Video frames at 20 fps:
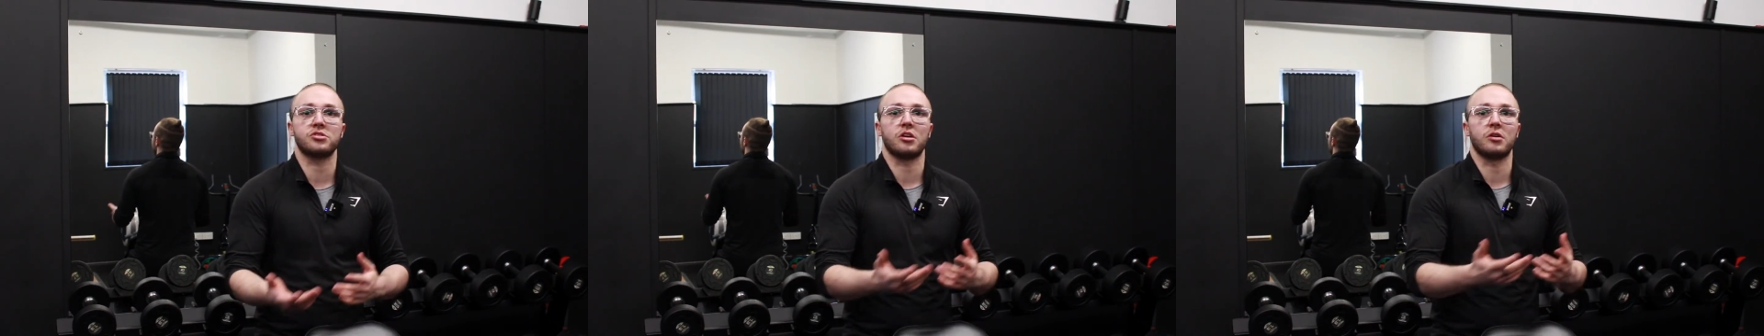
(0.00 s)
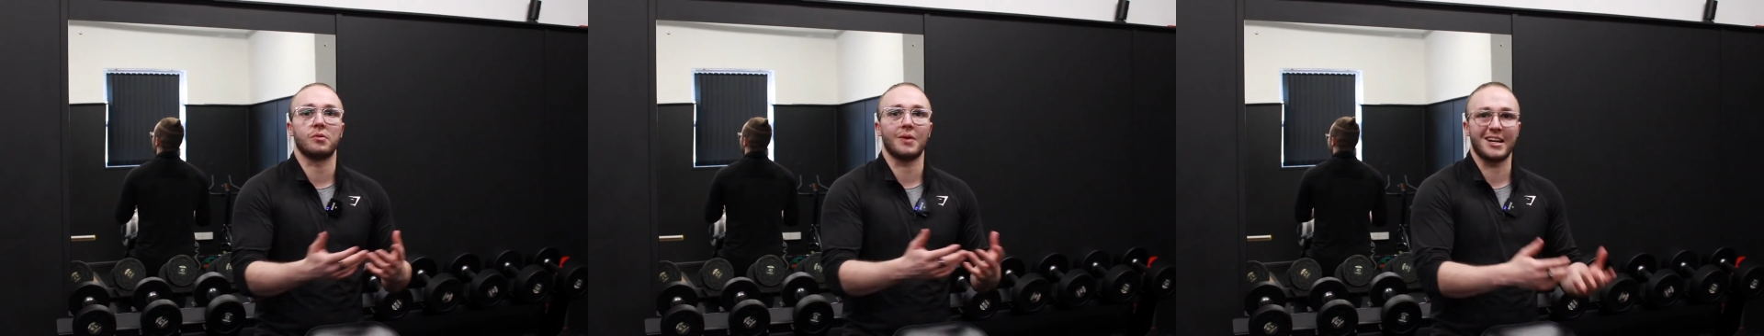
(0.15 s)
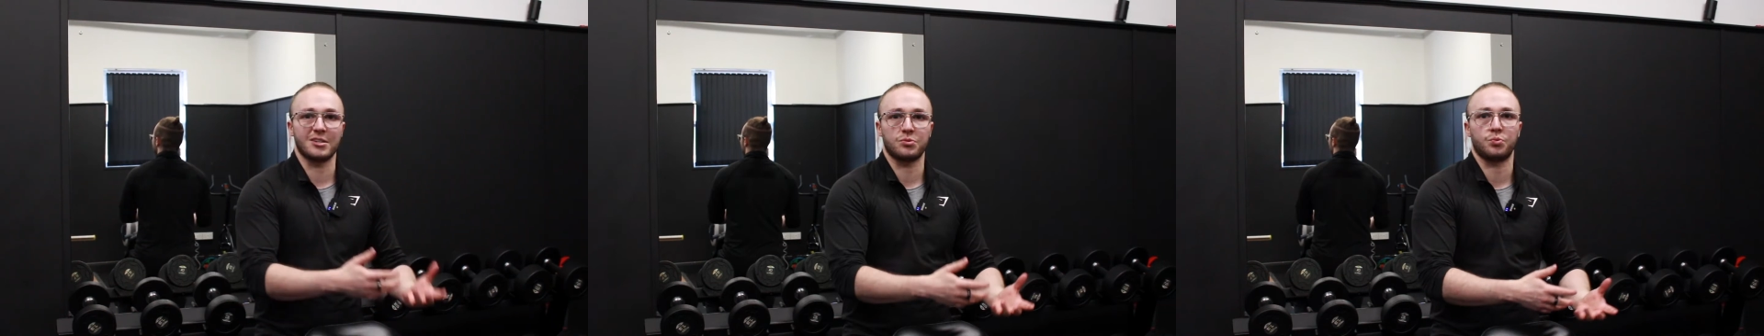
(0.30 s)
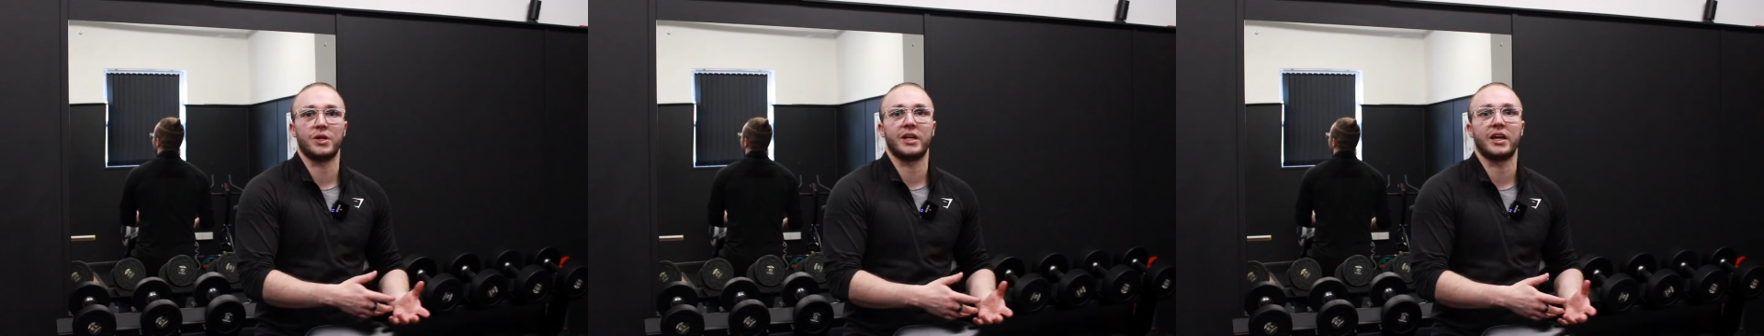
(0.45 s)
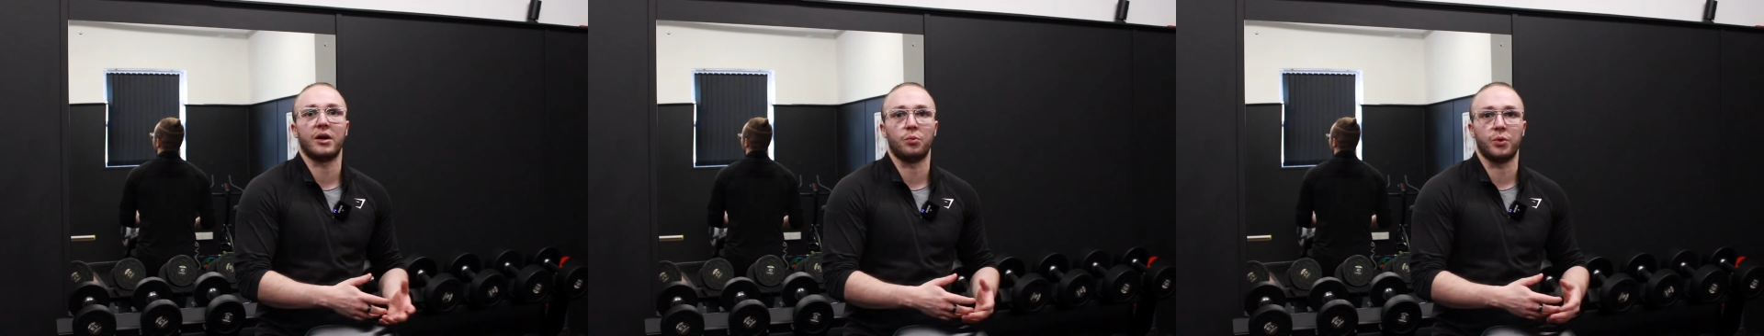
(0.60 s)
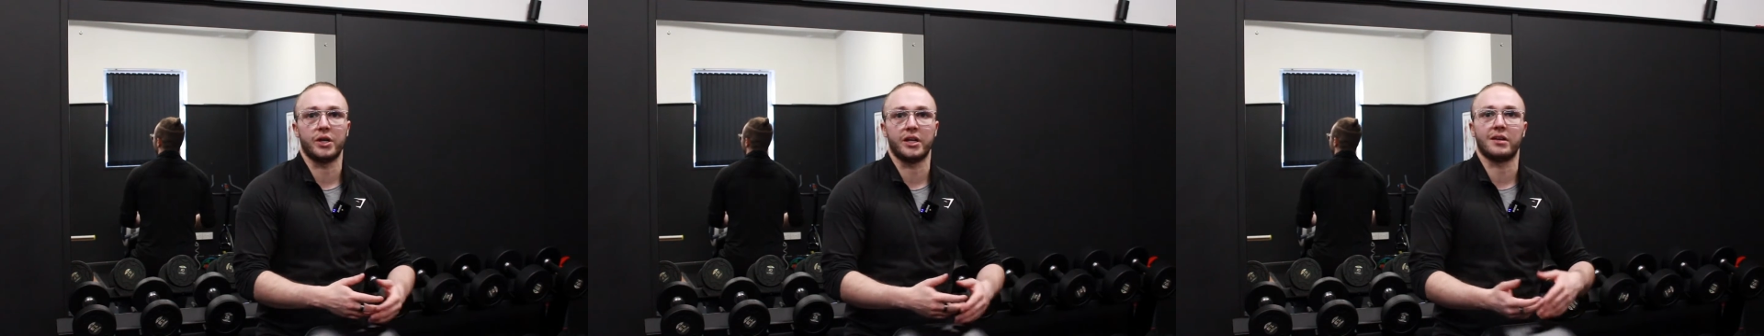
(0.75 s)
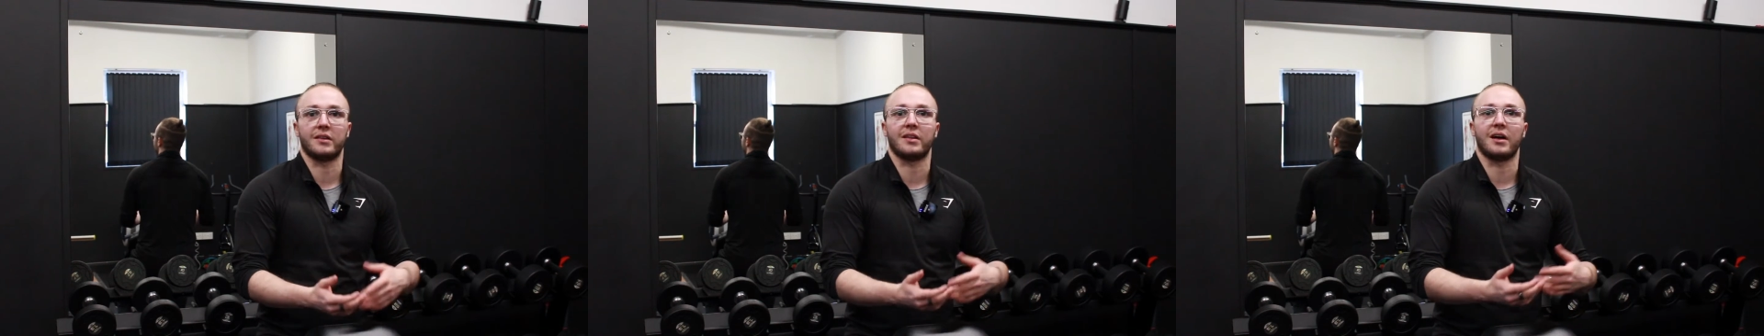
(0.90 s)
so as we get
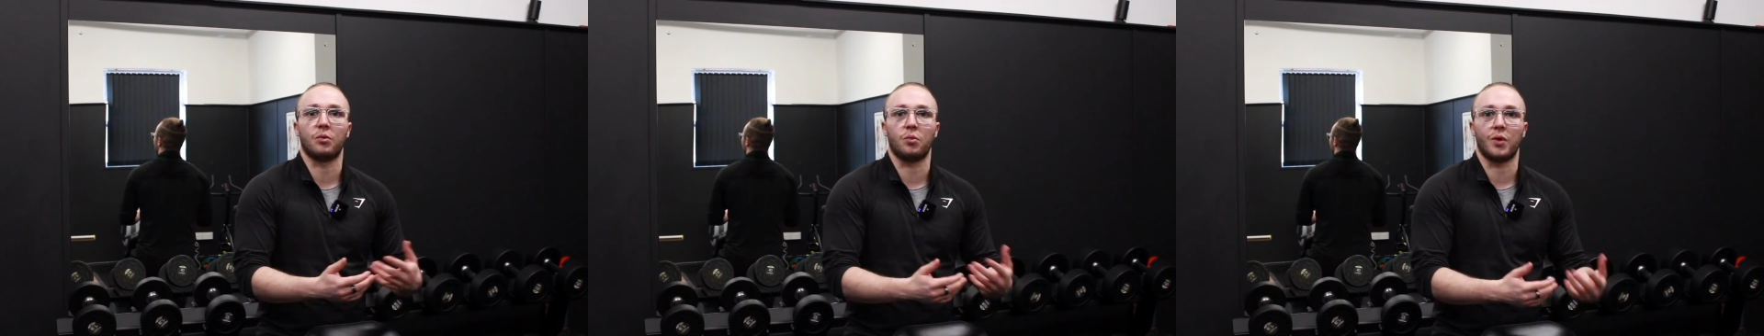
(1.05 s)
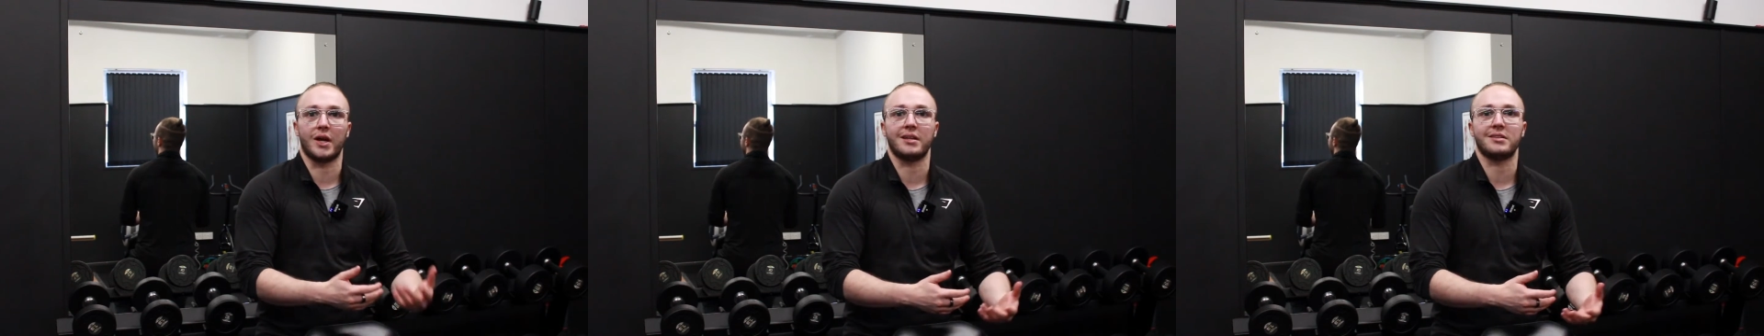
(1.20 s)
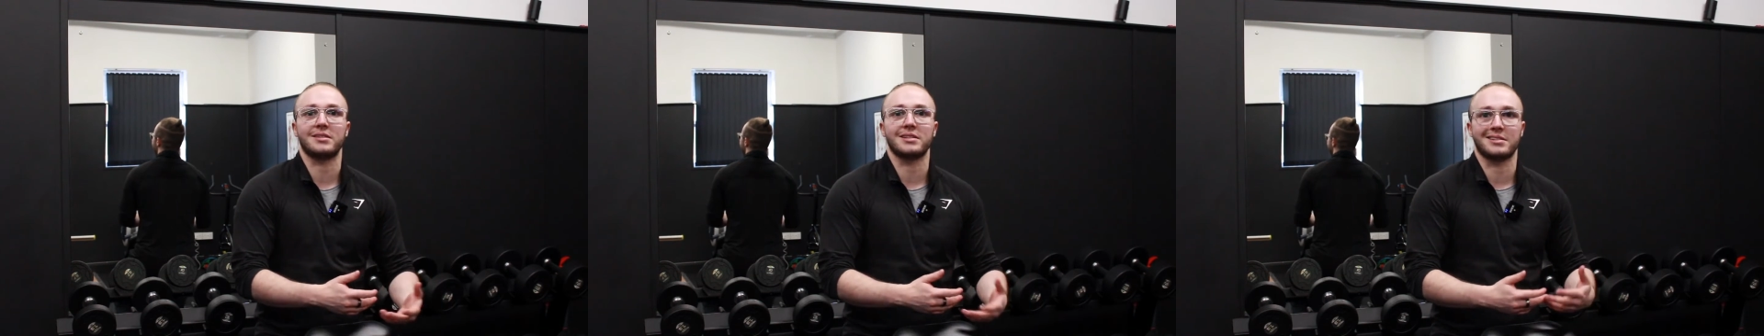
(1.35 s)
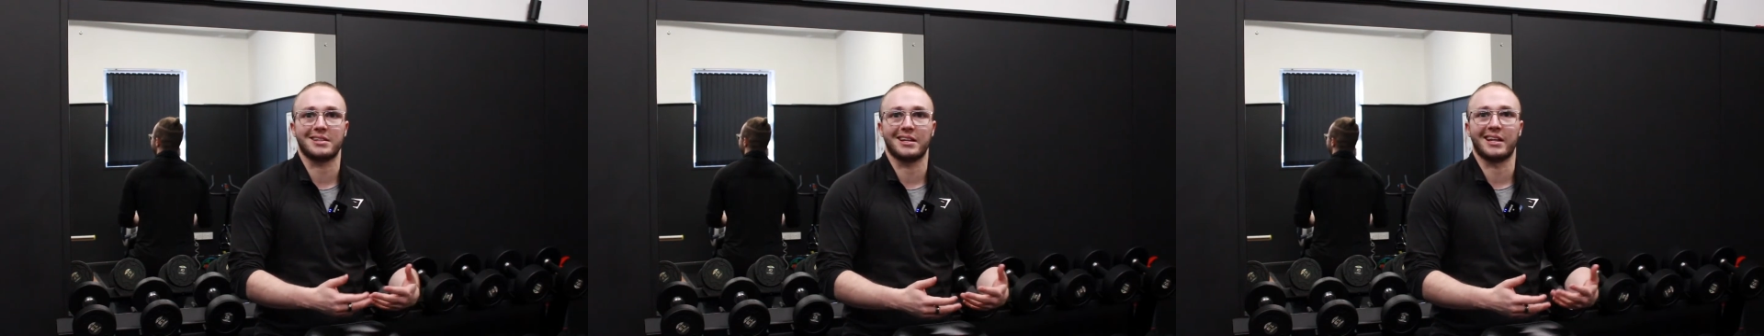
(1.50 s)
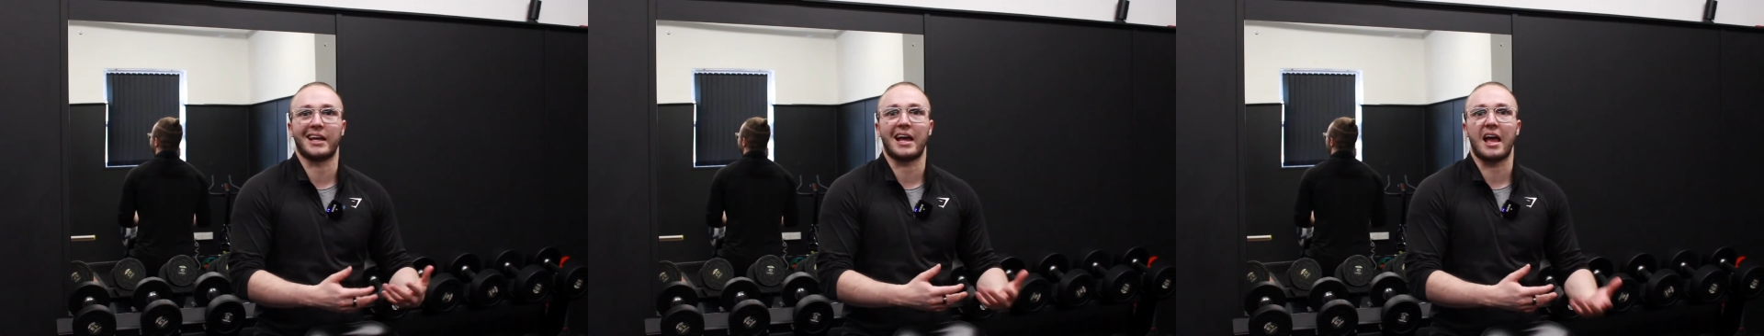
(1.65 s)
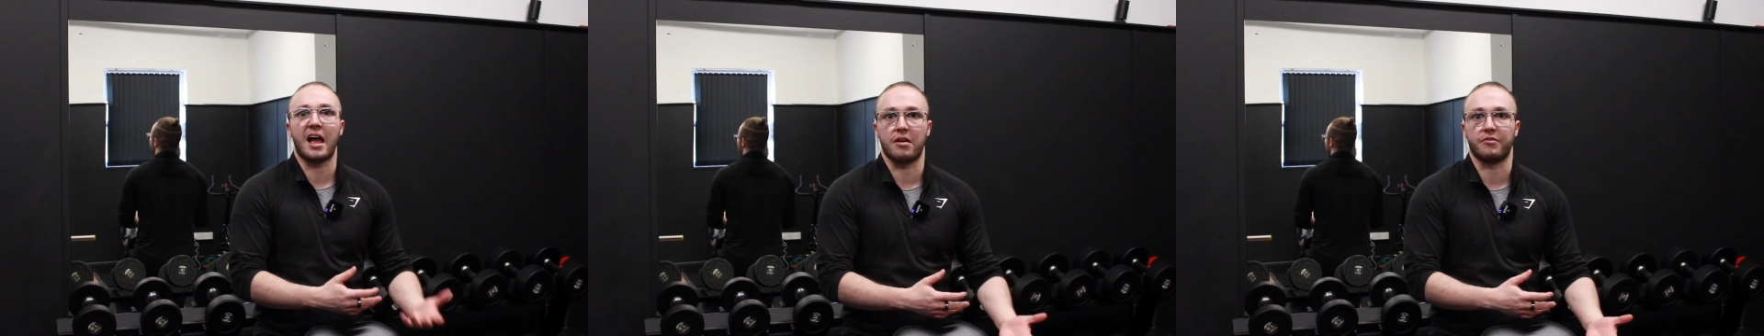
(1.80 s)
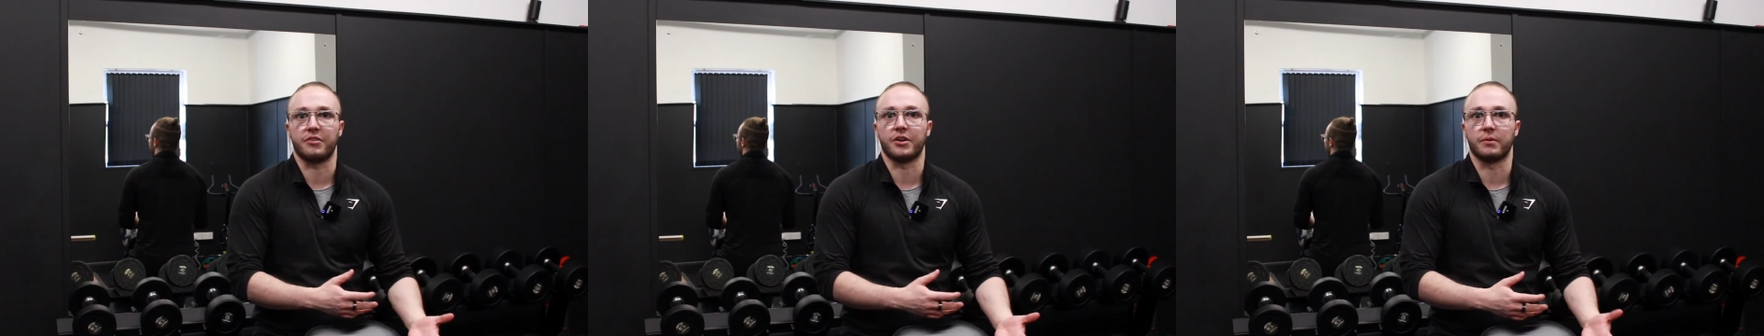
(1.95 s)
weaker, that weight is going to
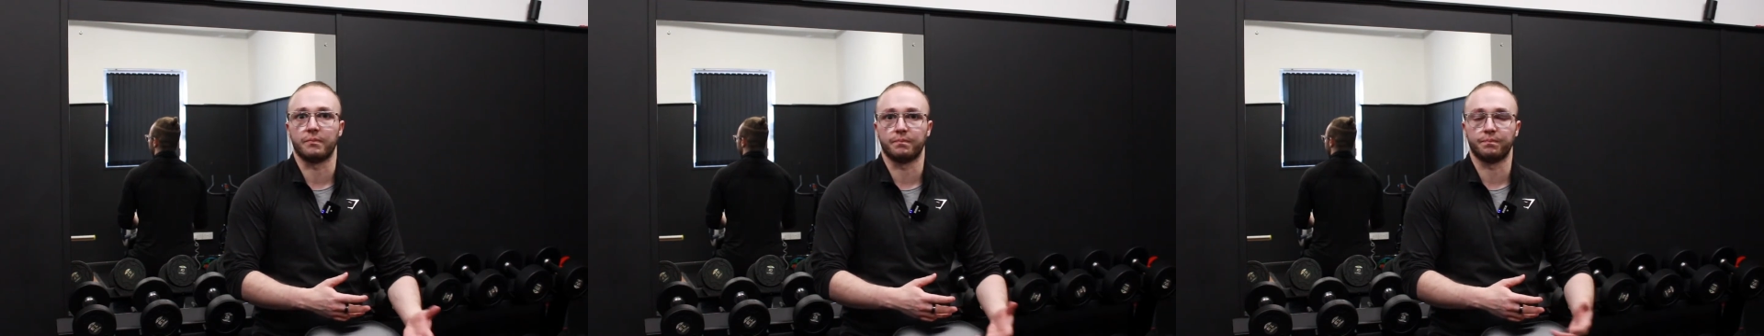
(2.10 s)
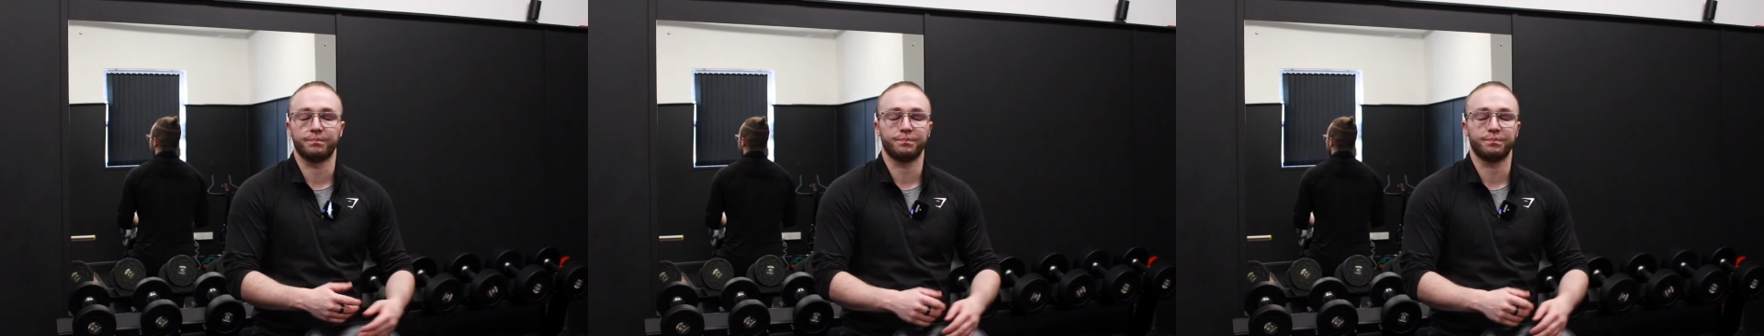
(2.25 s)
get heavier.